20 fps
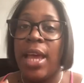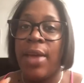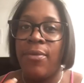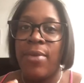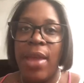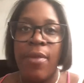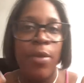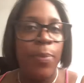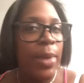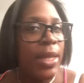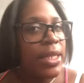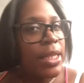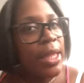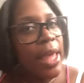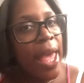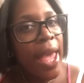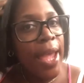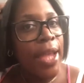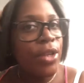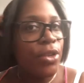I've never been to the
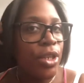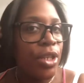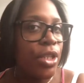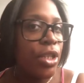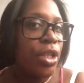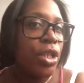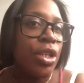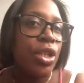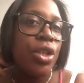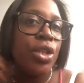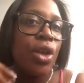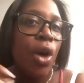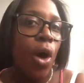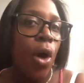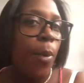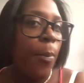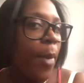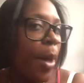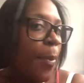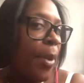hairdressers
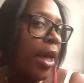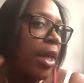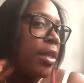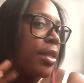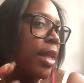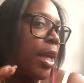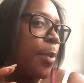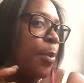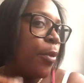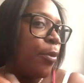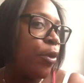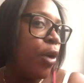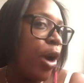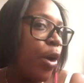on my birthday before.